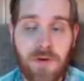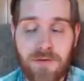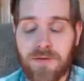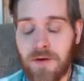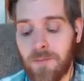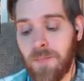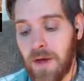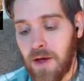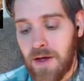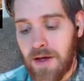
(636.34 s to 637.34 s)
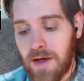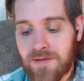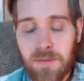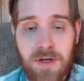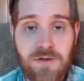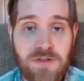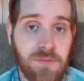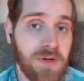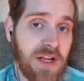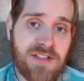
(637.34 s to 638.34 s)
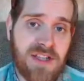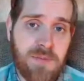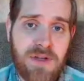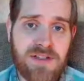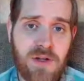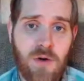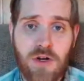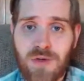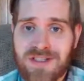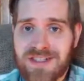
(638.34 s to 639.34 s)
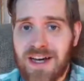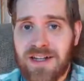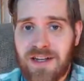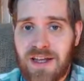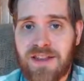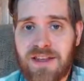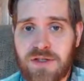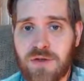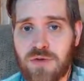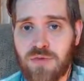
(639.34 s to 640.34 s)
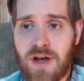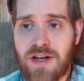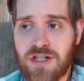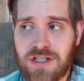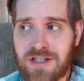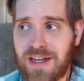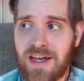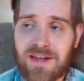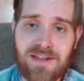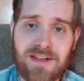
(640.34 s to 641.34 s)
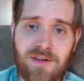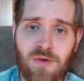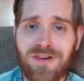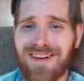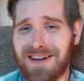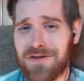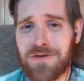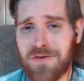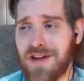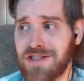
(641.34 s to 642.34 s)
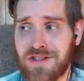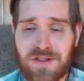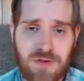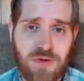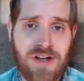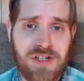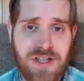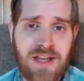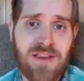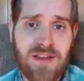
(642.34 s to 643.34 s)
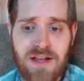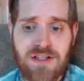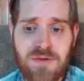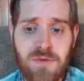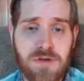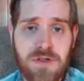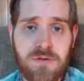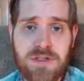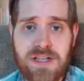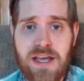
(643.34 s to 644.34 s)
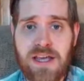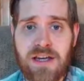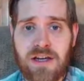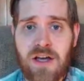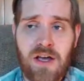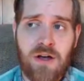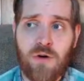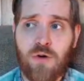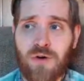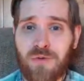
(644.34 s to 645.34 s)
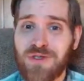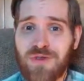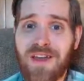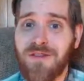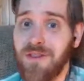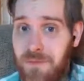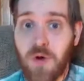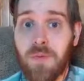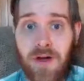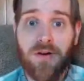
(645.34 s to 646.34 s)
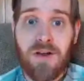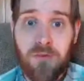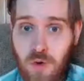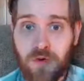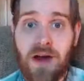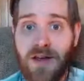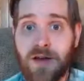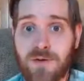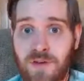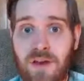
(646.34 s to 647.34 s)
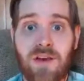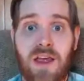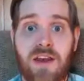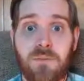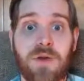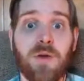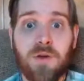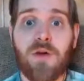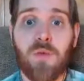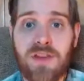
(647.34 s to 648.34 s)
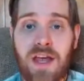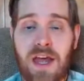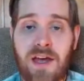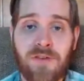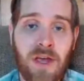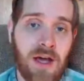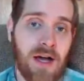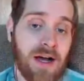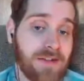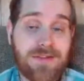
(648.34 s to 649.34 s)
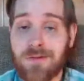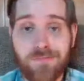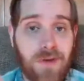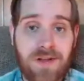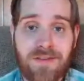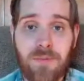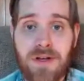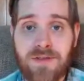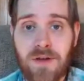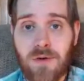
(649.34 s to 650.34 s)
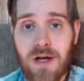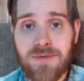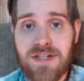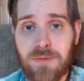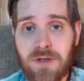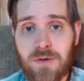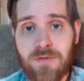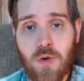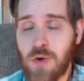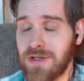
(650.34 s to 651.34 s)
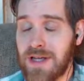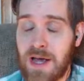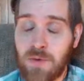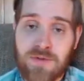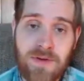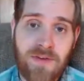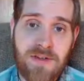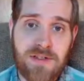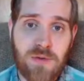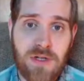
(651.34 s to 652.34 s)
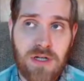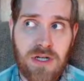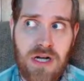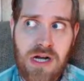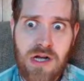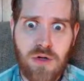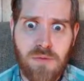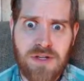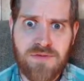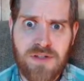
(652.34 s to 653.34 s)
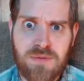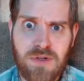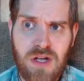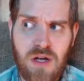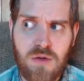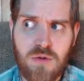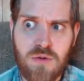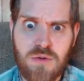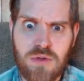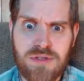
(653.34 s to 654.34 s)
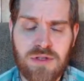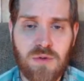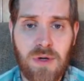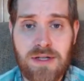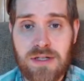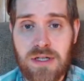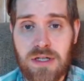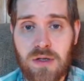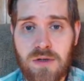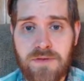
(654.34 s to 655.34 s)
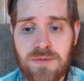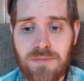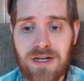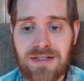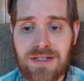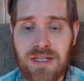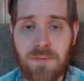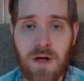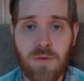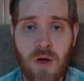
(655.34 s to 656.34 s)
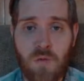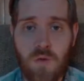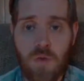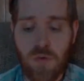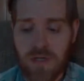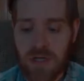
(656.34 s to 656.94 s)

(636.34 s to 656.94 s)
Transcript: So it's going to be interesting. But hit us up. Let us know. Are you excited in this new direction the direction that Edge of Tomorrow 2 is taking? Or would you rather them go bigger and more grandiose and build on what they have? So hit us up. Let us know. Comments down below. Of course, at What's My Face on Twitter, Google+, and Facebook. Always good ways of getting all of us. But let's keep on rolling.